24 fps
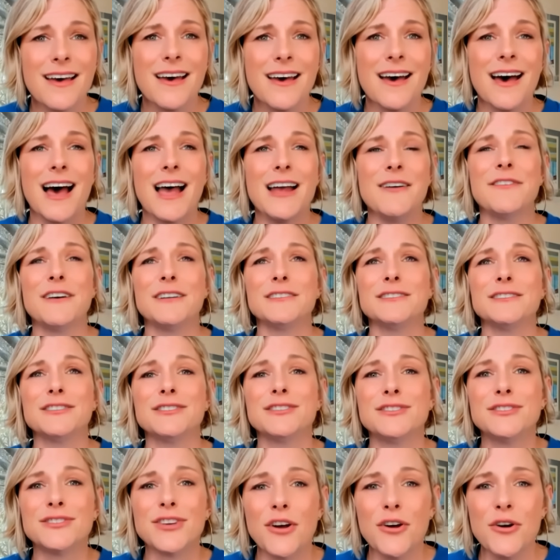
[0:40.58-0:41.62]
I felt
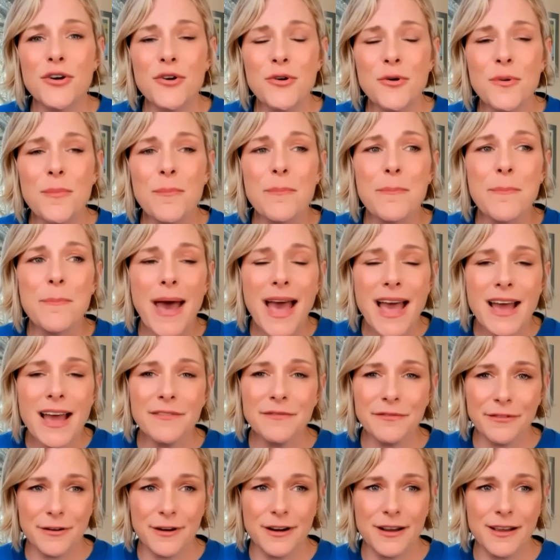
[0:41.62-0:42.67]
so bad
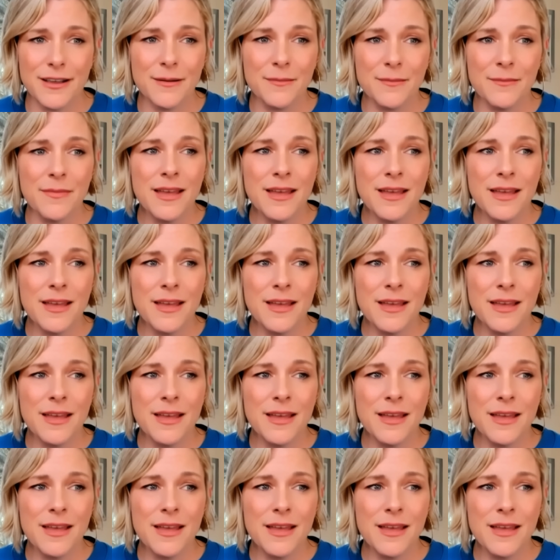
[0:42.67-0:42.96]
for him.